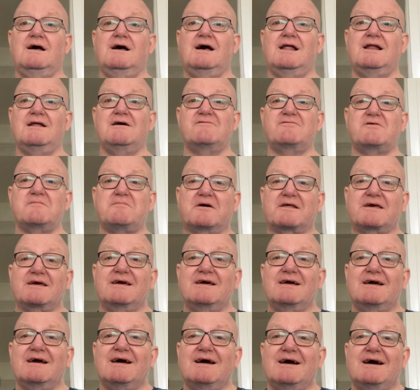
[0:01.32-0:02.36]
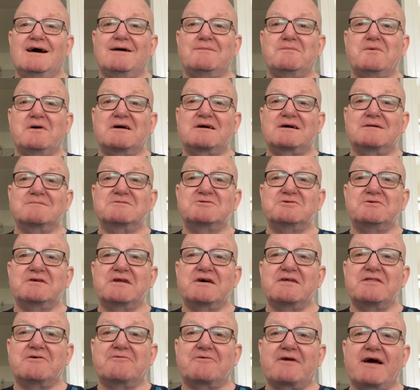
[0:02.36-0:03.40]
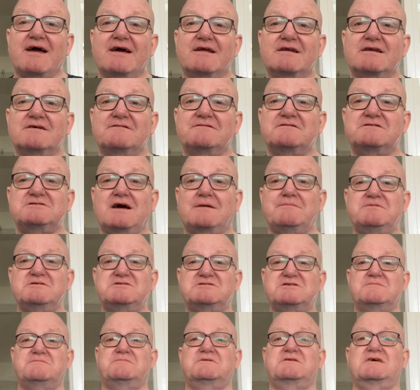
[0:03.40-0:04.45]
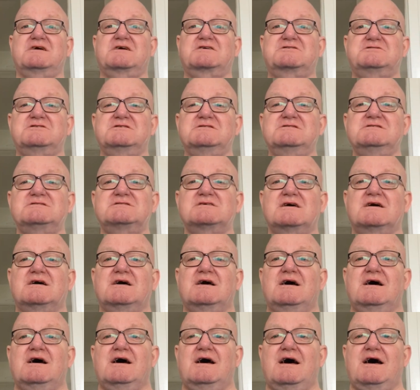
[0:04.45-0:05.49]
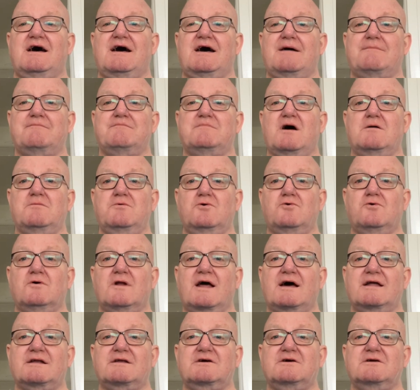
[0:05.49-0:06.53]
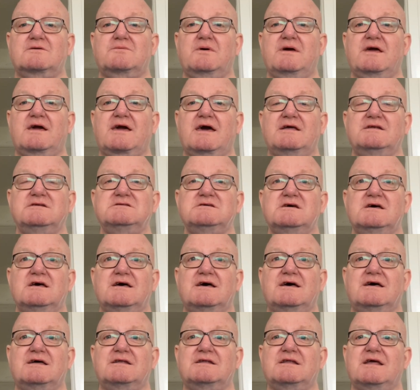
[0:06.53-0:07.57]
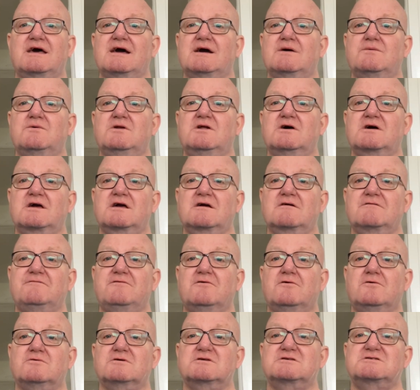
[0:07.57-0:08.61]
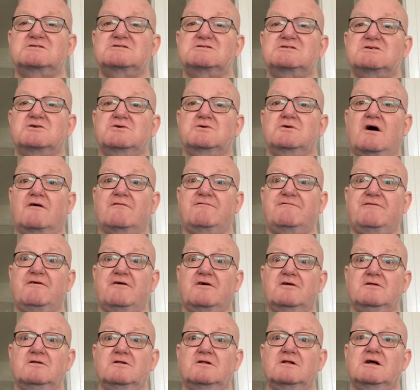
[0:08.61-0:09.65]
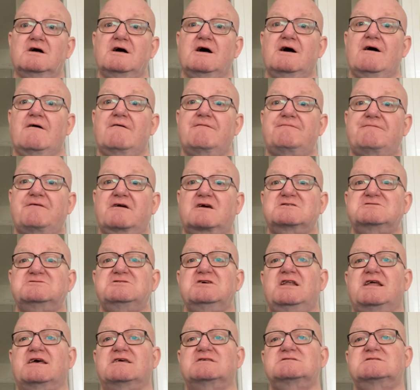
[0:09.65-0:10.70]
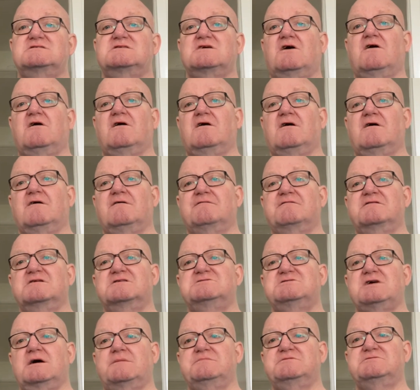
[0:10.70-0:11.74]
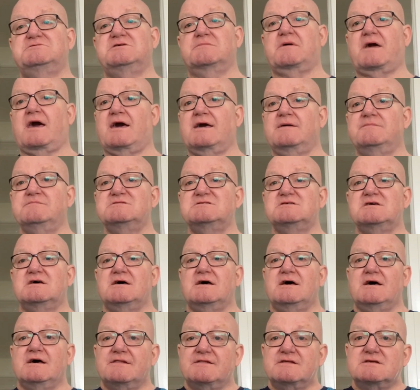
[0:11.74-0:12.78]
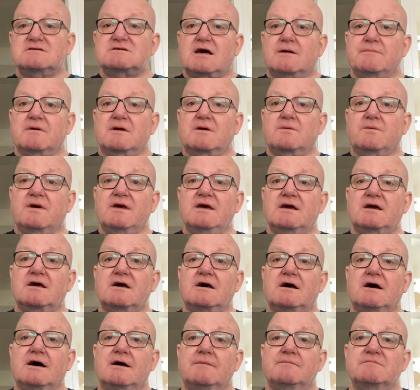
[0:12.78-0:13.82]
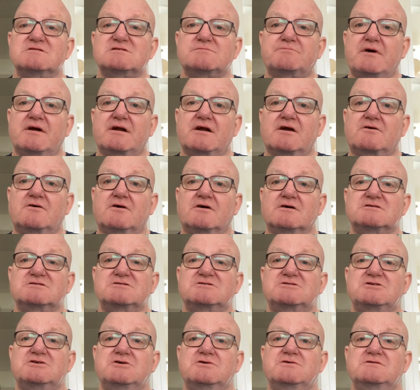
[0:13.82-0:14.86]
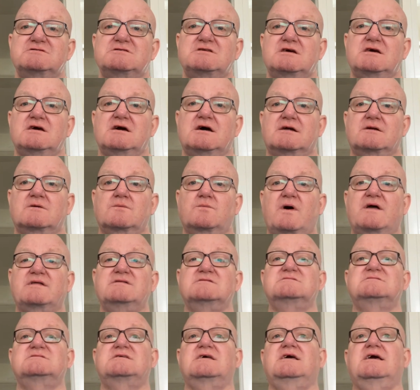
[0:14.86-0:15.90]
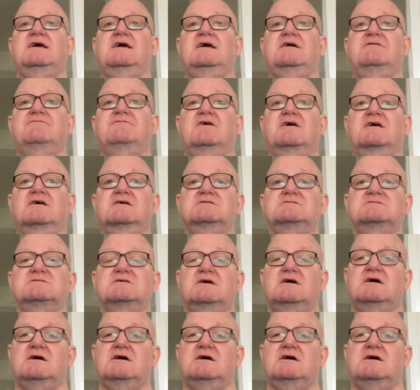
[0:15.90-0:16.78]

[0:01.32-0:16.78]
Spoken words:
Hello everybody and welcome to another round of Championship predictions. Hope you all had a good weekend, and now we're looking forward to a full fixture list of Championship games this coming week, spread across Tuesday and Wednesday evenings.